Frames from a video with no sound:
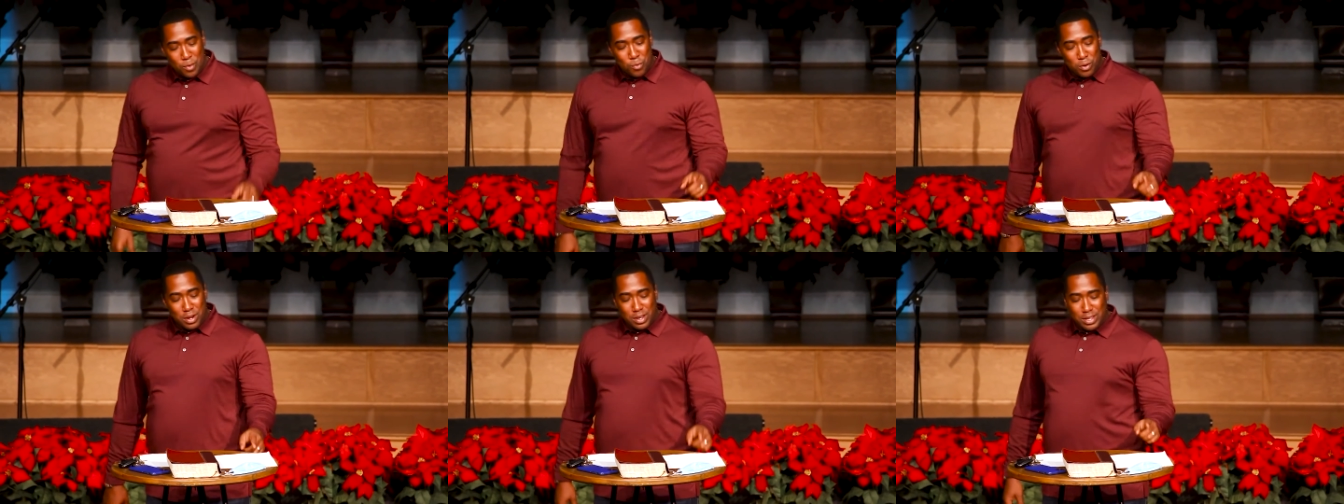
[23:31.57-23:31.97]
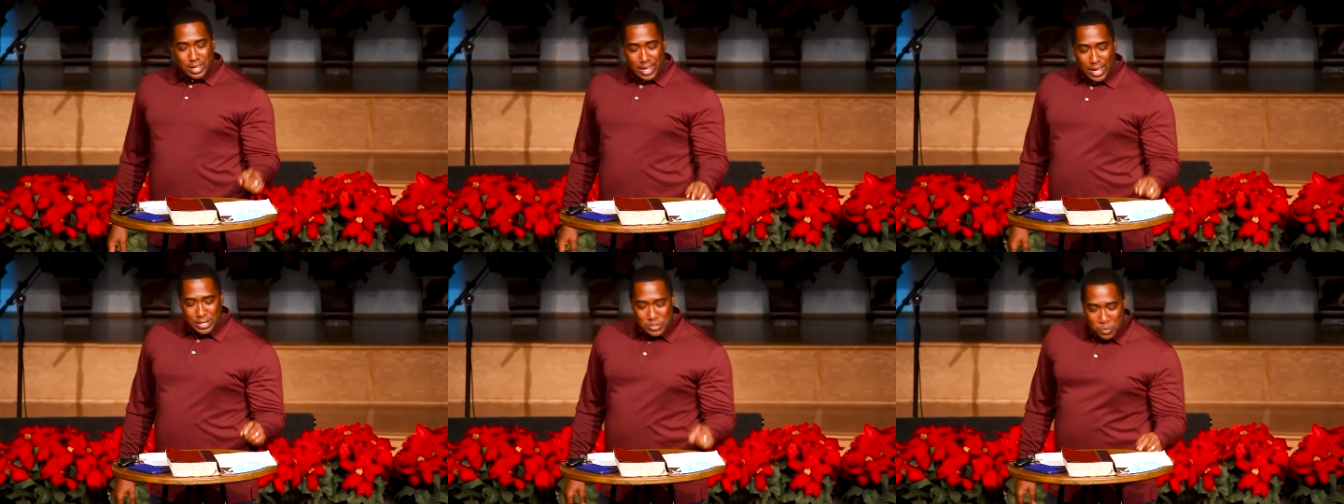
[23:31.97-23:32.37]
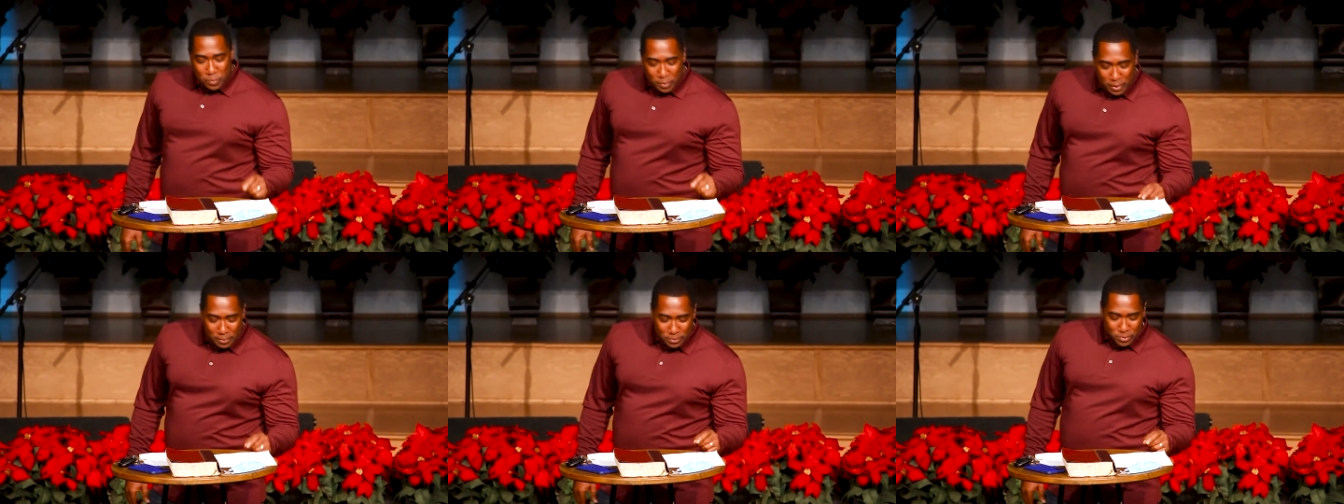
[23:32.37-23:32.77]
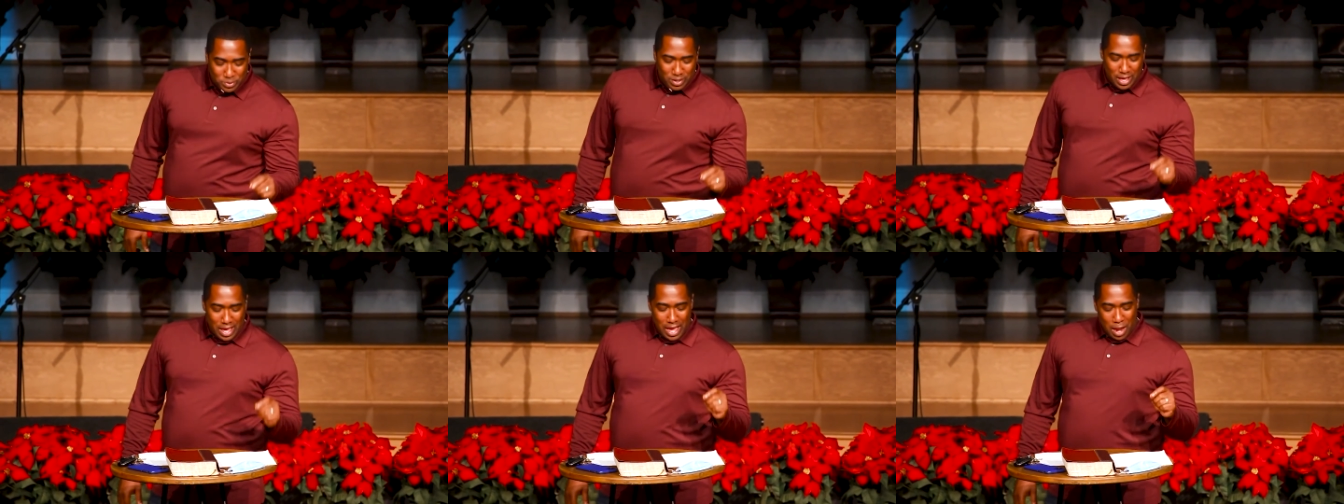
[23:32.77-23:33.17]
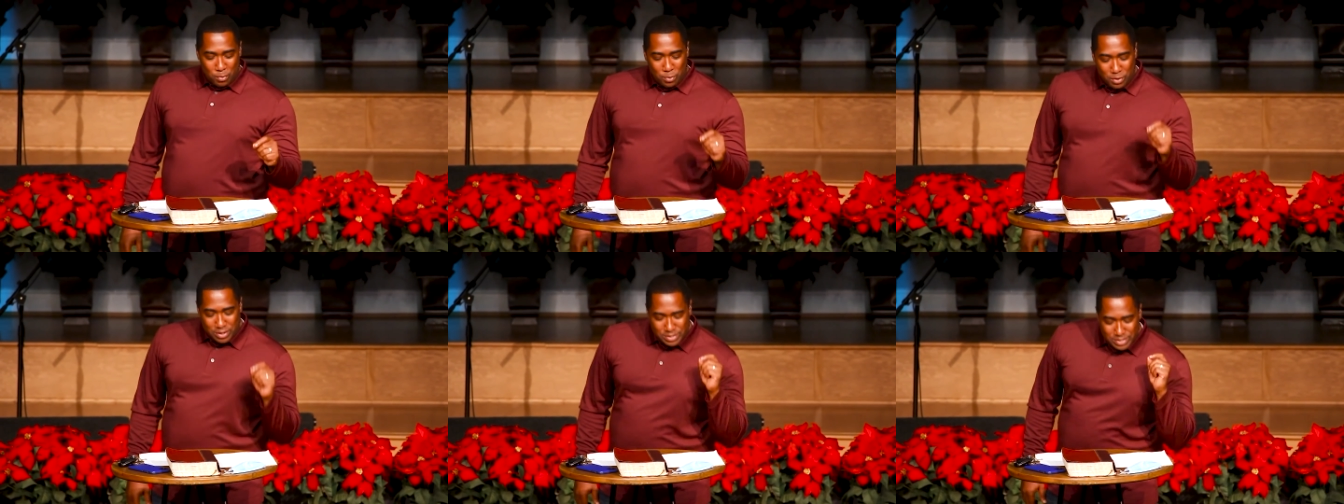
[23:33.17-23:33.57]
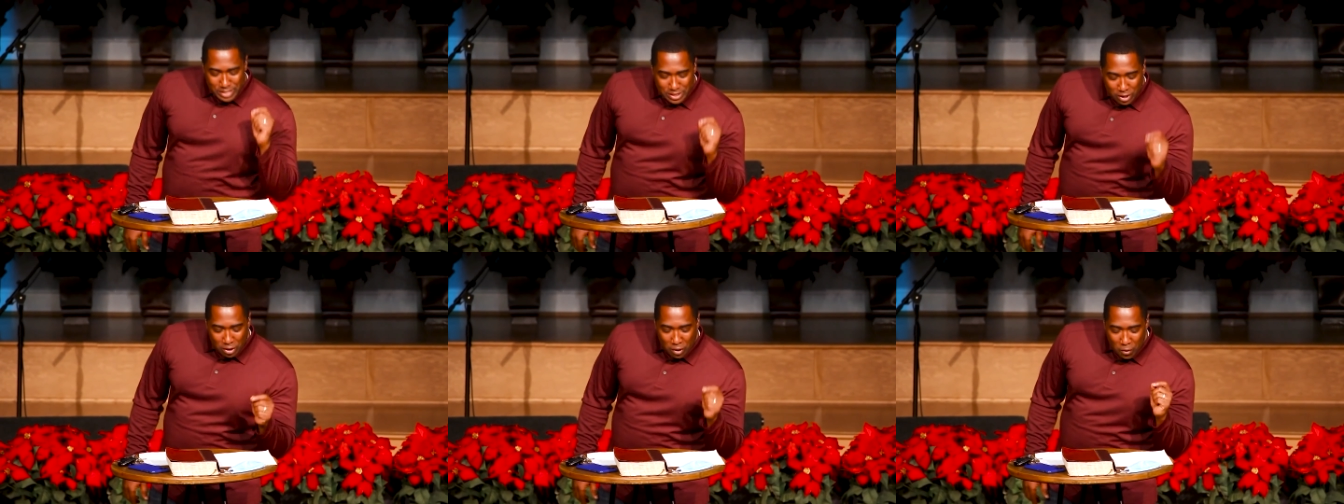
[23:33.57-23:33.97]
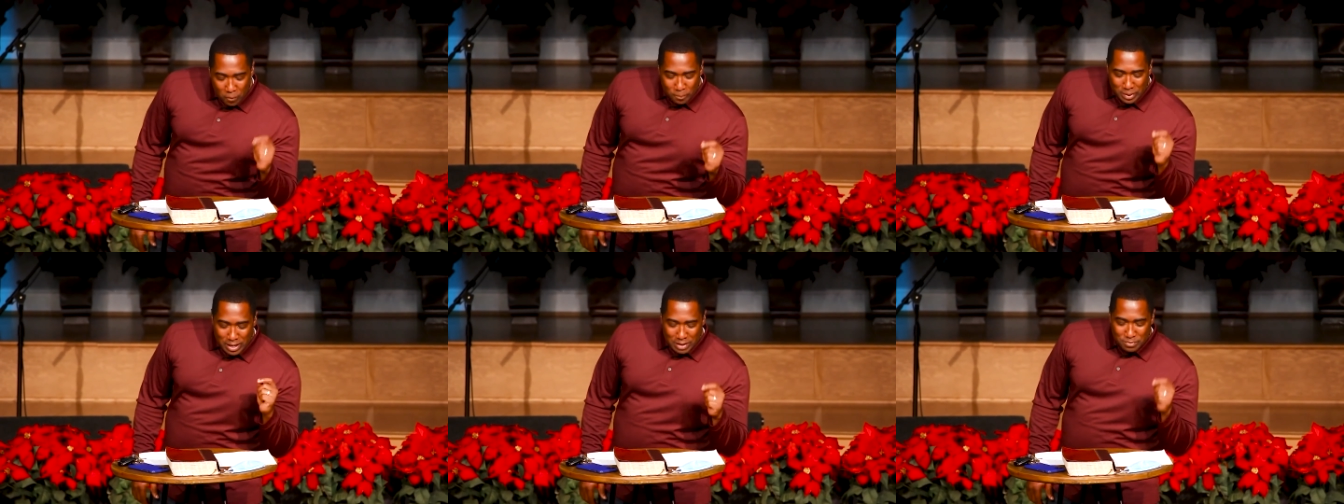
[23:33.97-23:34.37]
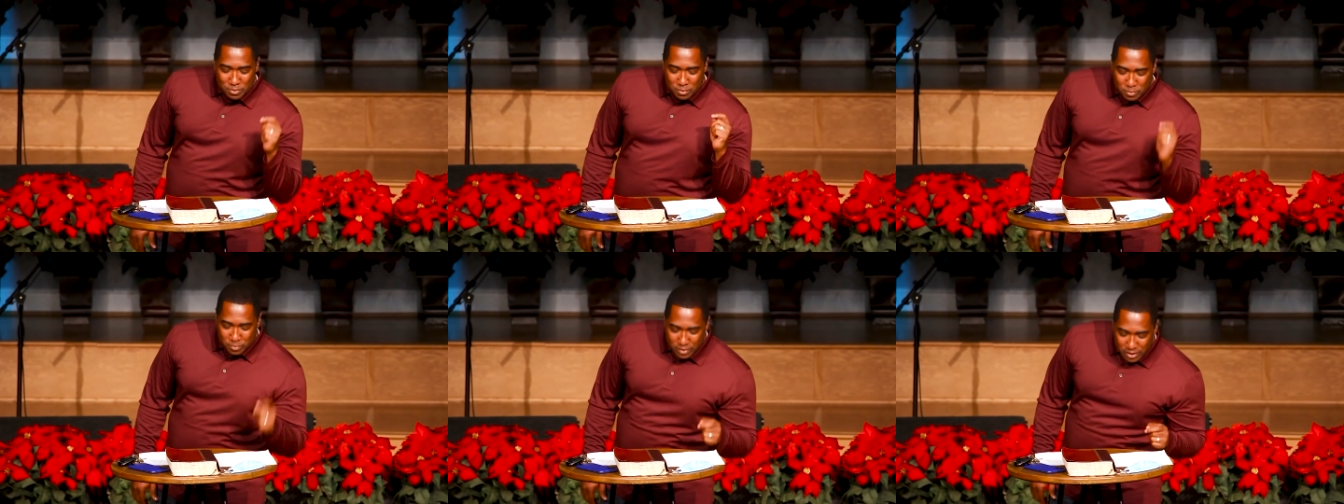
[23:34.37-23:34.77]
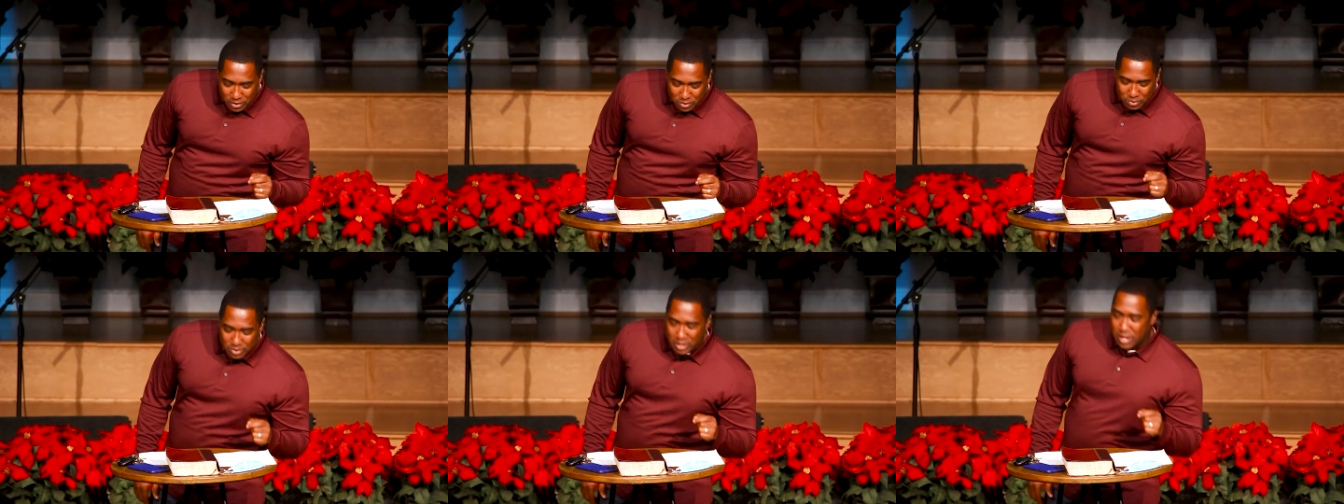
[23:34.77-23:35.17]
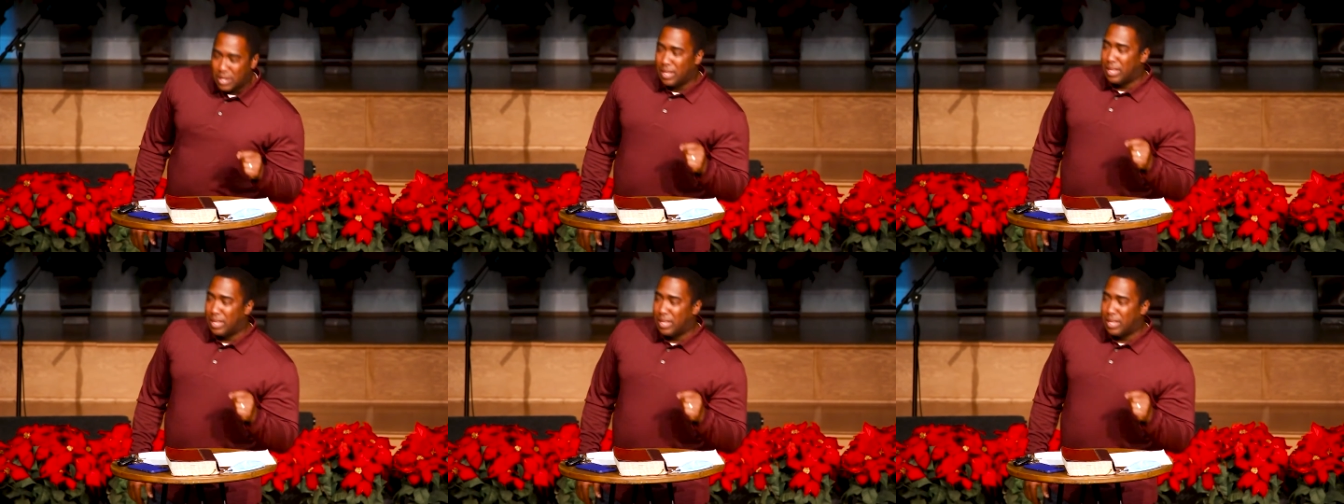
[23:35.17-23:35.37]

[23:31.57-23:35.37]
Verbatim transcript: we're going to look at two people and we're going to see their hope being fulfilled